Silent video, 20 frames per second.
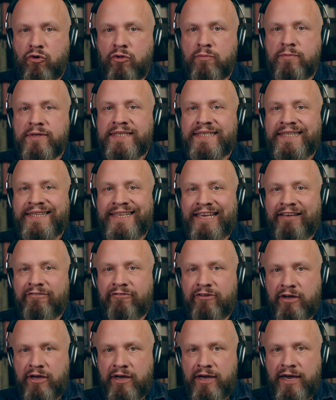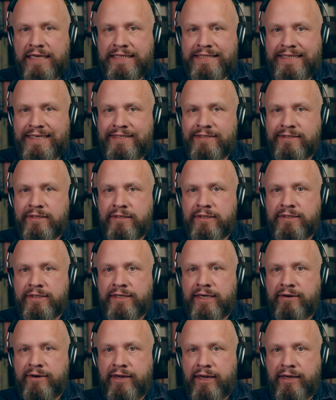almost never accessed
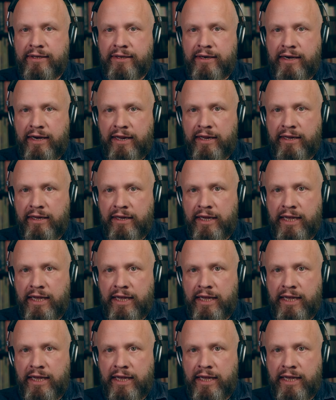directly.